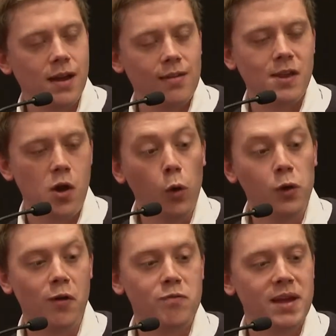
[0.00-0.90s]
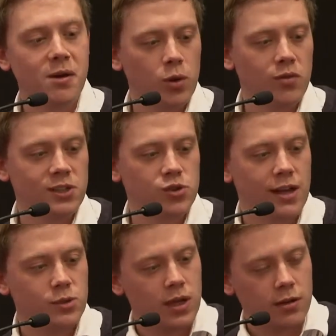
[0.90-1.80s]
the honour of being on one of these
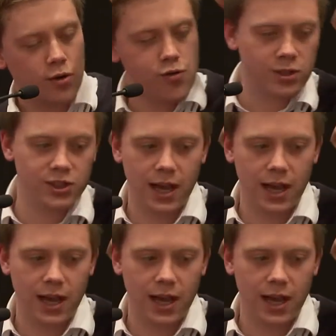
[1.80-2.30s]
trains where you're crushed